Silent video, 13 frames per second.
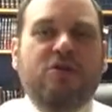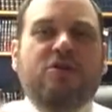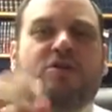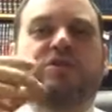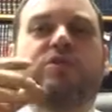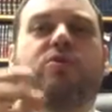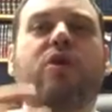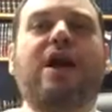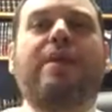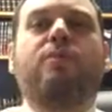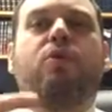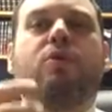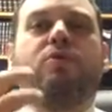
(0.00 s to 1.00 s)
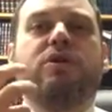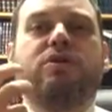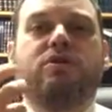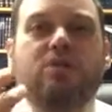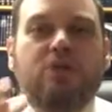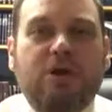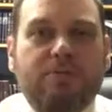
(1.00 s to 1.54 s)
to describe what we
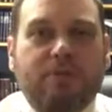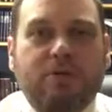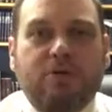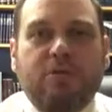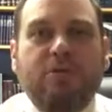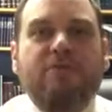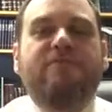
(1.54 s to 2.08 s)
do on Purim,